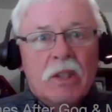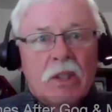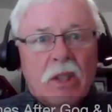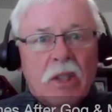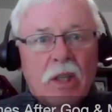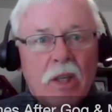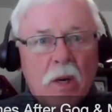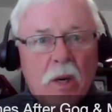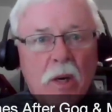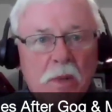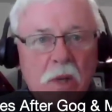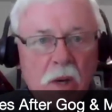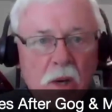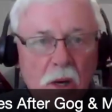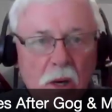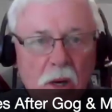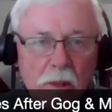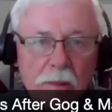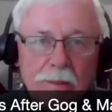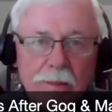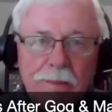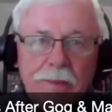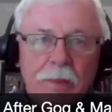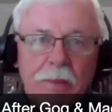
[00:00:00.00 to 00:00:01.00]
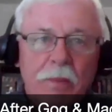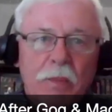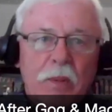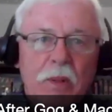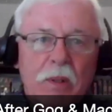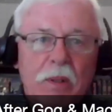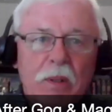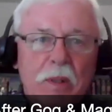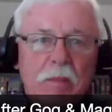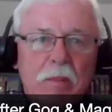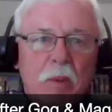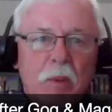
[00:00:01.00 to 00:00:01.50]
Shalom, y'all.
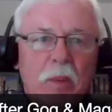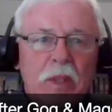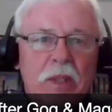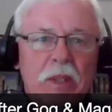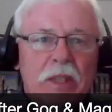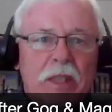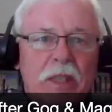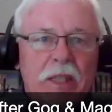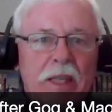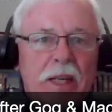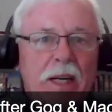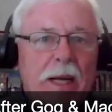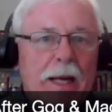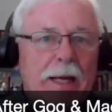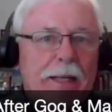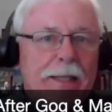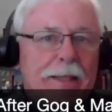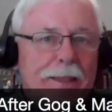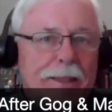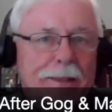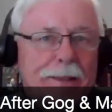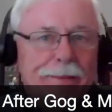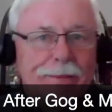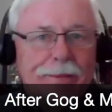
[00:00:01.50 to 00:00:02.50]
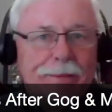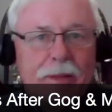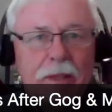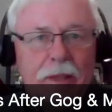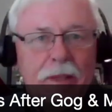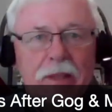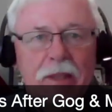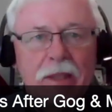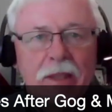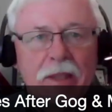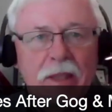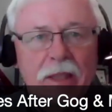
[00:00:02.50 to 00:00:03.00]
Welcome to Wednesday night.
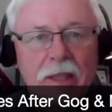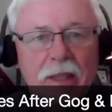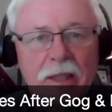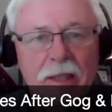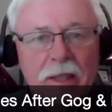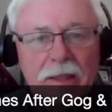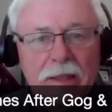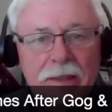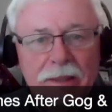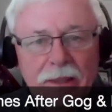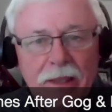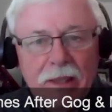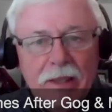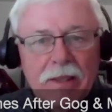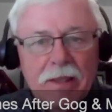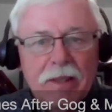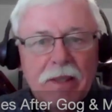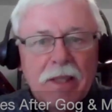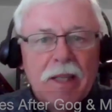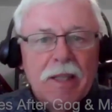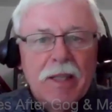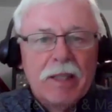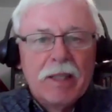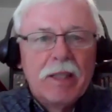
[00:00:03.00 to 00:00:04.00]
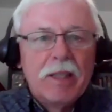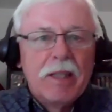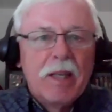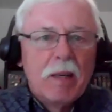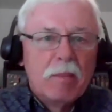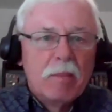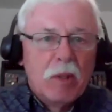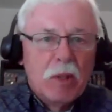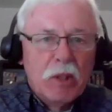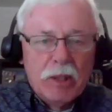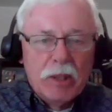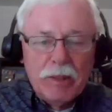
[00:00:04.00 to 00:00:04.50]
It's another night in the
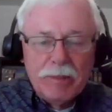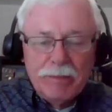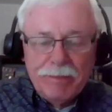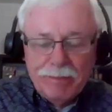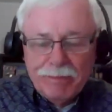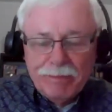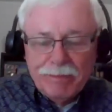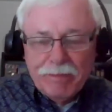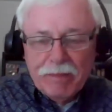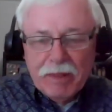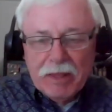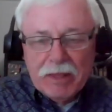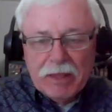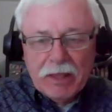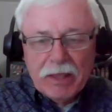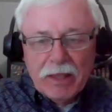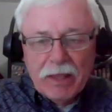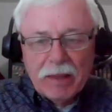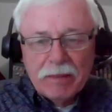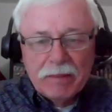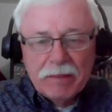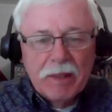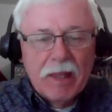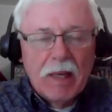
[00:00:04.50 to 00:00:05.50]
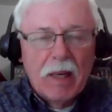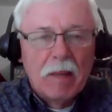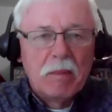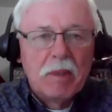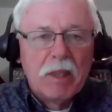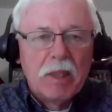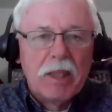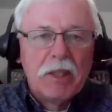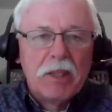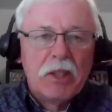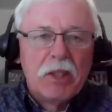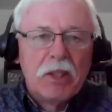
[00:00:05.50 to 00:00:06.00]
neighborhood, but I'm
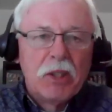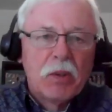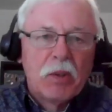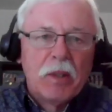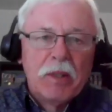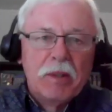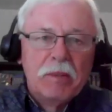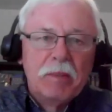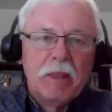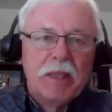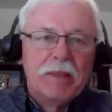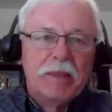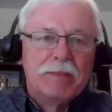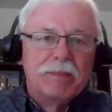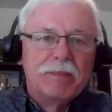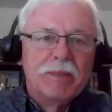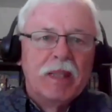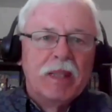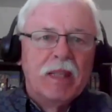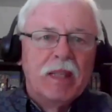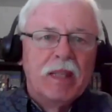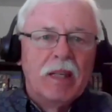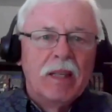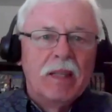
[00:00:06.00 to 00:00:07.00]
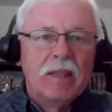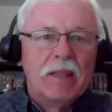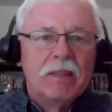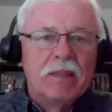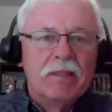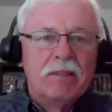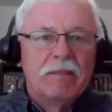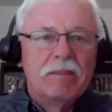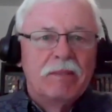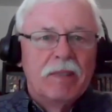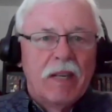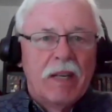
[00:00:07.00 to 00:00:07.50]
glad you joined me. I
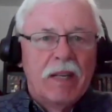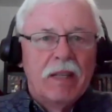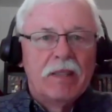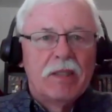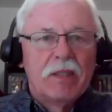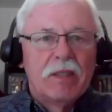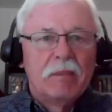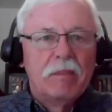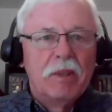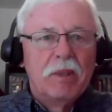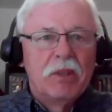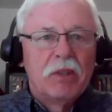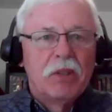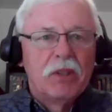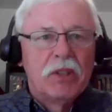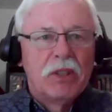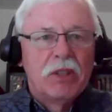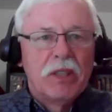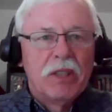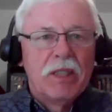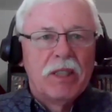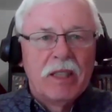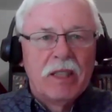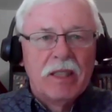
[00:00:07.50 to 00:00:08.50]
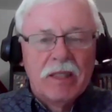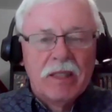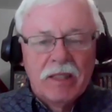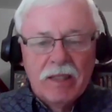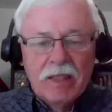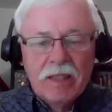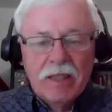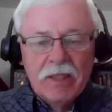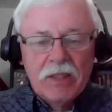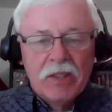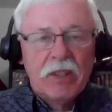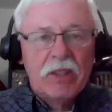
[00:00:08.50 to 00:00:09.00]
had some interesting
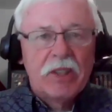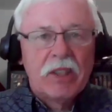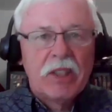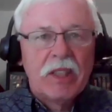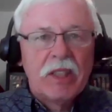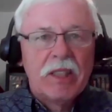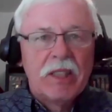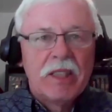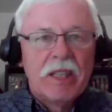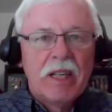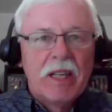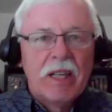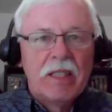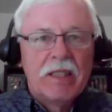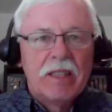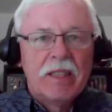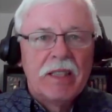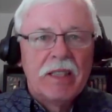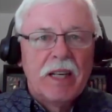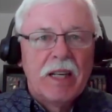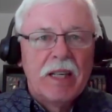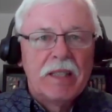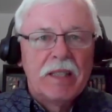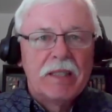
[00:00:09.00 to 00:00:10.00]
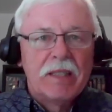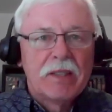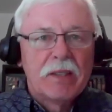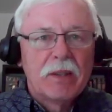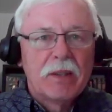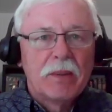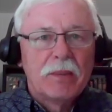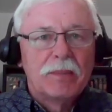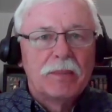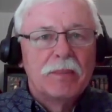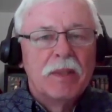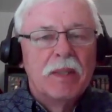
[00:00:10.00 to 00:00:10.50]
day today.
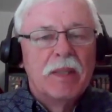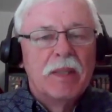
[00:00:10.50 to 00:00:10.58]
So